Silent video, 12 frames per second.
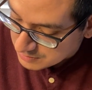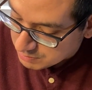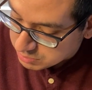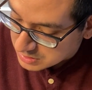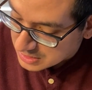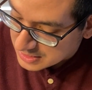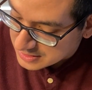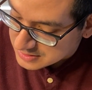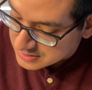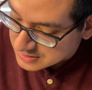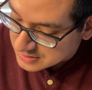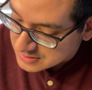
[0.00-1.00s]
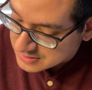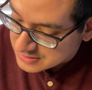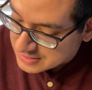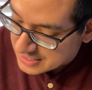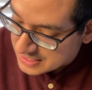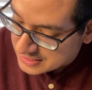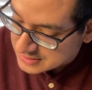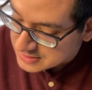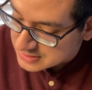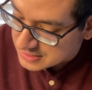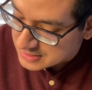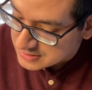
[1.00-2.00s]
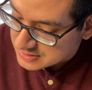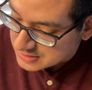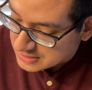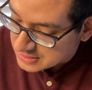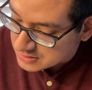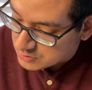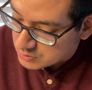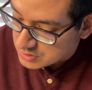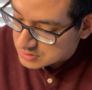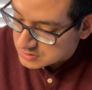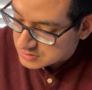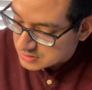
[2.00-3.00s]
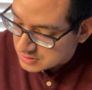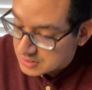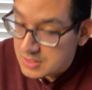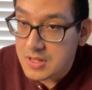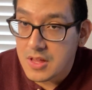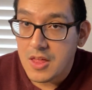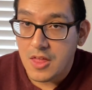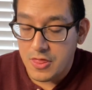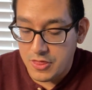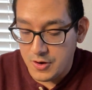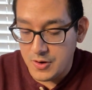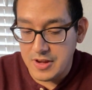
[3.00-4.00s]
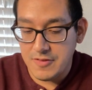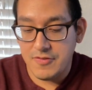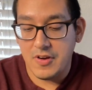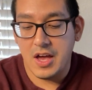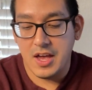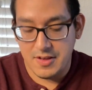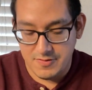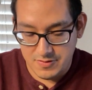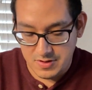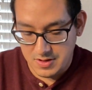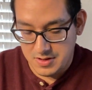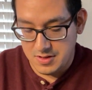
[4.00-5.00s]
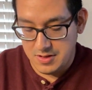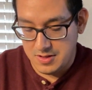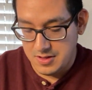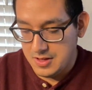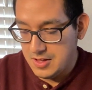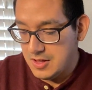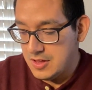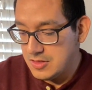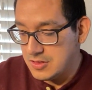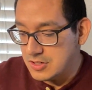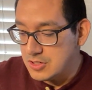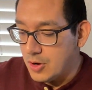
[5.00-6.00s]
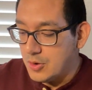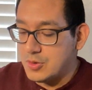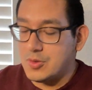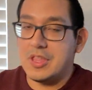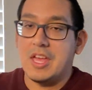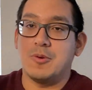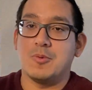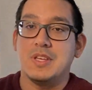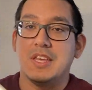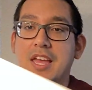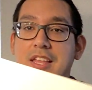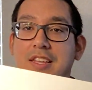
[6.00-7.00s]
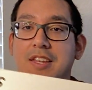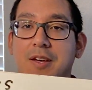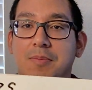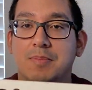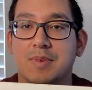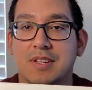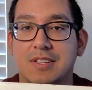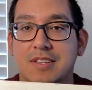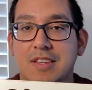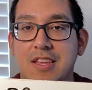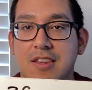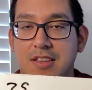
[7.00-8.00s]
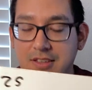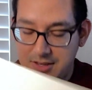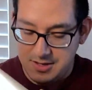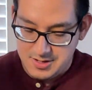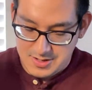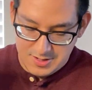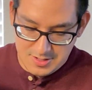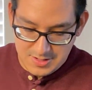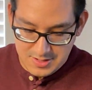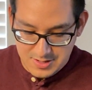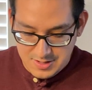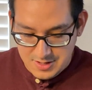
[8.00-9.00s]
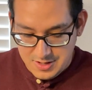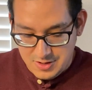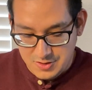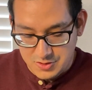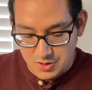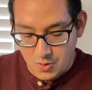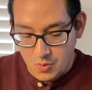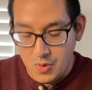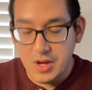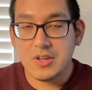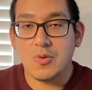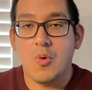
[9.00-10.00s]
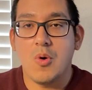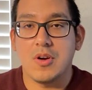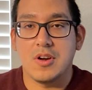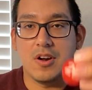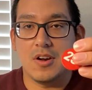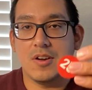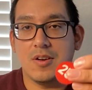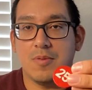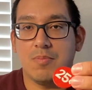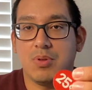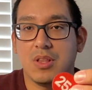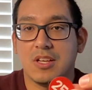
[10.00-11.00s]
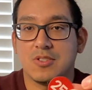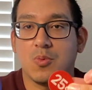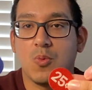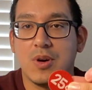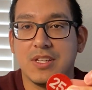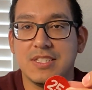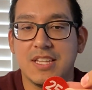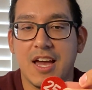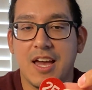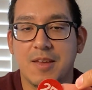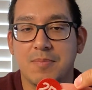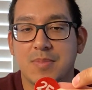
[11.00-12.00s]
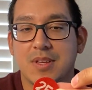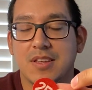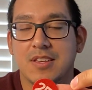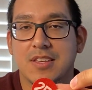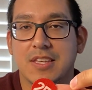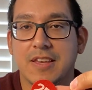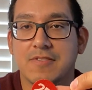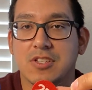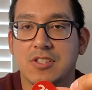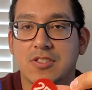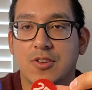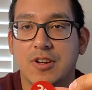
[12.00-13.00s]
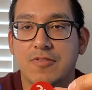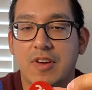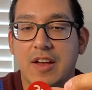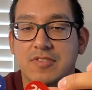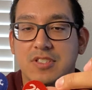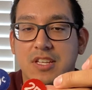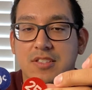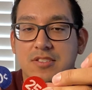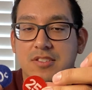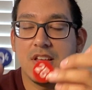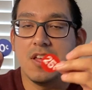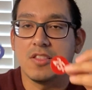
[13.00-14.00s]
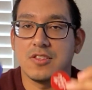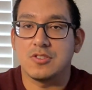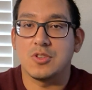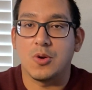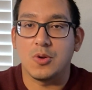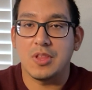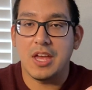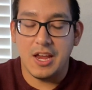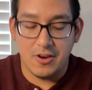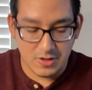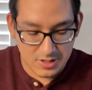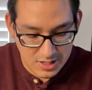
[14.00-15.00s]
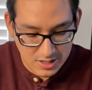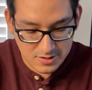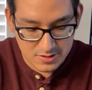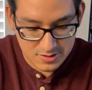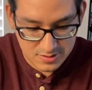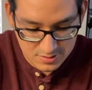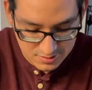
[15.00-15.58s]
plus 10 cents equals 35, the total that we ended up needing. So 1 quarter plus 1 dime gives us 35 cents, the total that Eric needs.